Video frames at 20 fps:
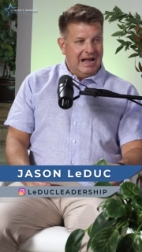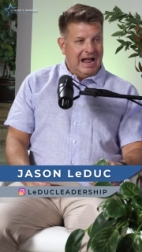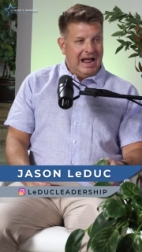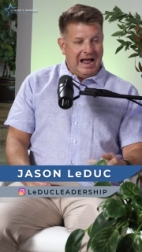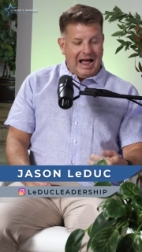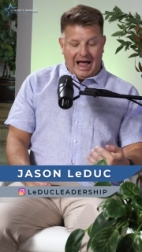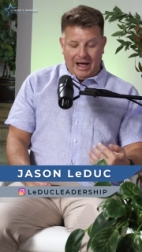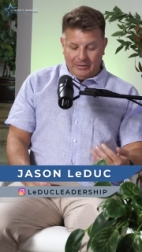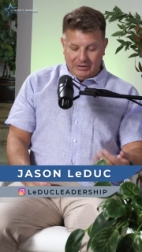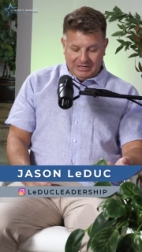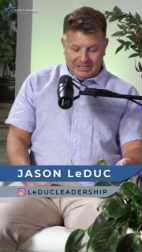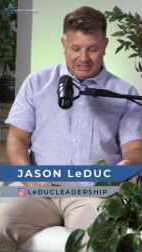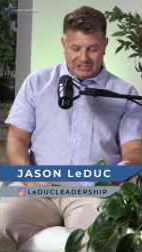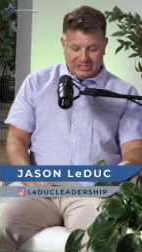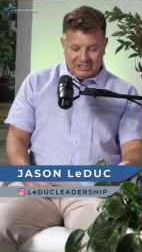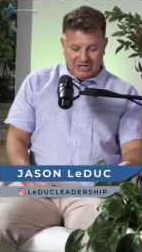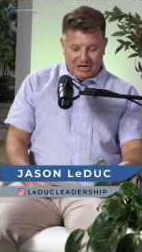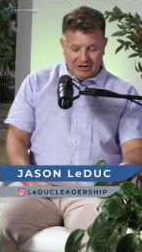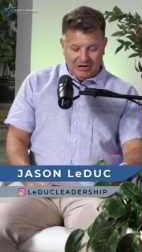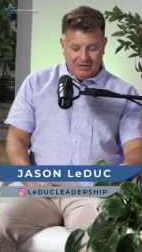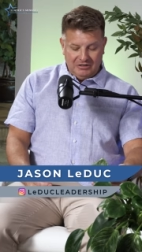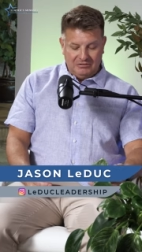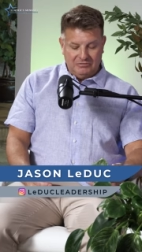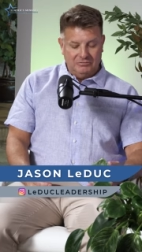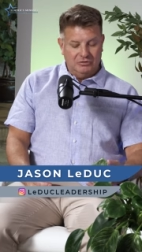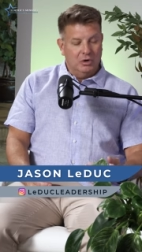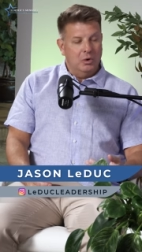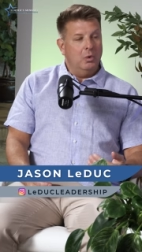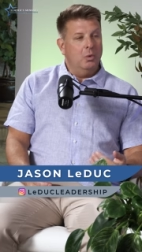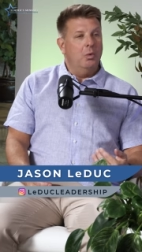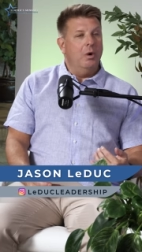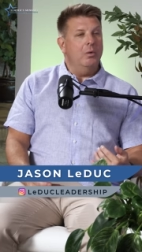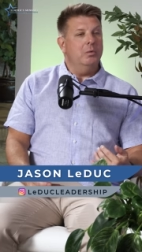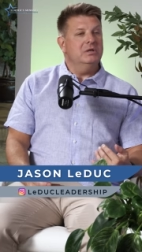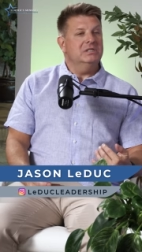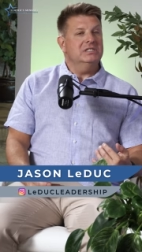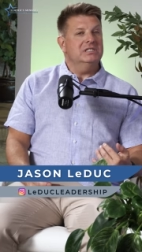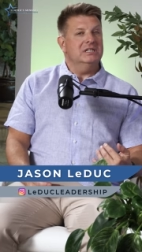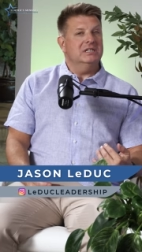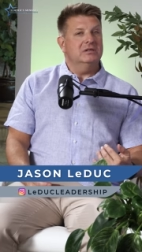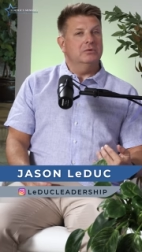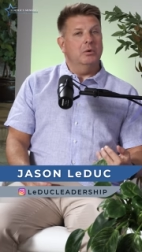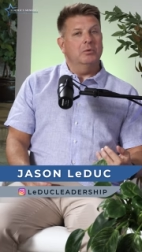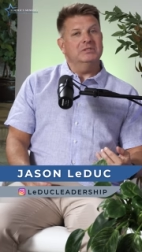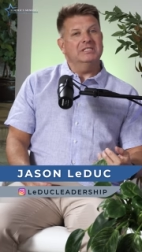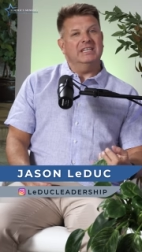Uh, how did it start? What was the what